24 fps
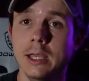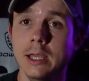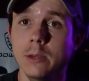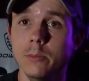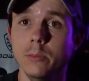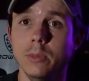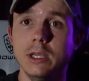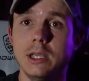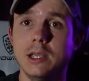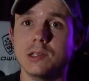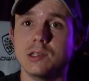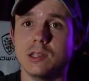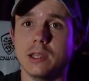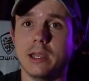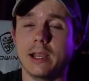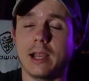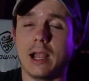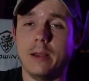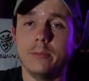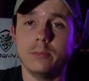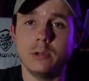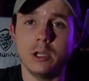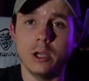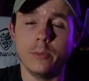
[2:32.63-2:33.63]
Because, like,
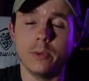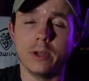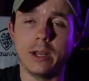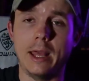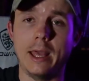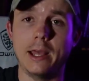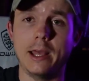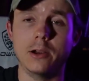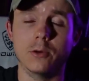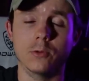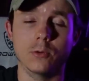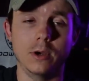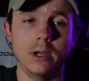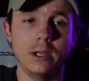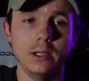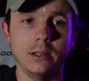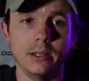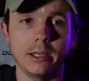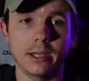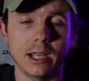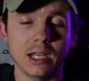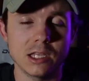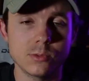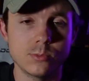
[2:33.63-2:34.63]
I'm coming at it, right?
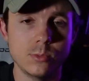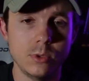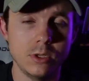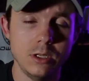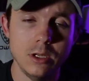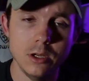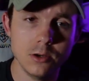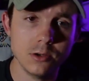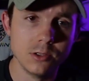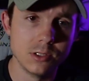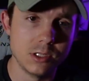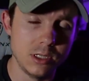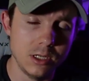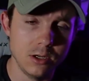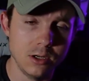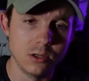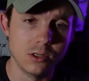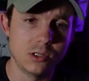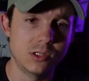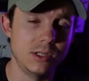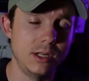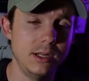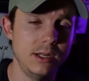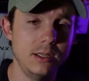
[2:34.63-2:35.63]
Like, I spend years and years
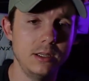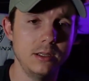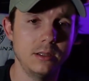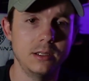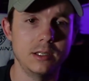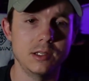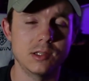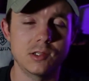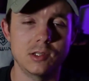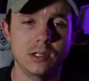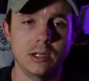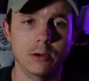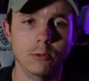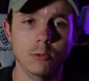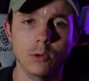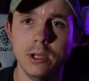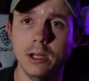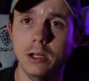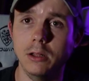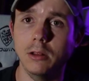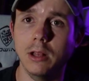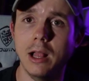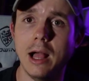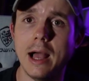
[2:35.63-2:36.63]
studying this and I read
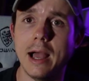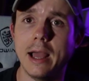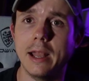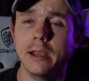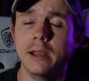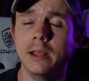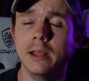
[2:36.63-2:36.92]
a lot.